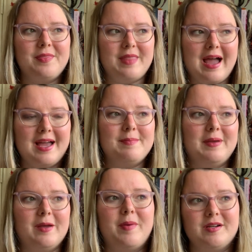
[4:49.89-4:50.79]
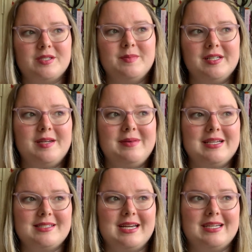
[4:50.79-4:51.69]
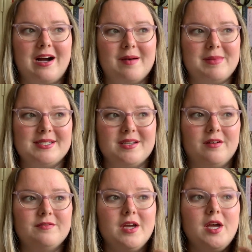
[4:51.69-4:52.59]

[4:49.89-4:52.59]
that being a possibility because I had gotten myself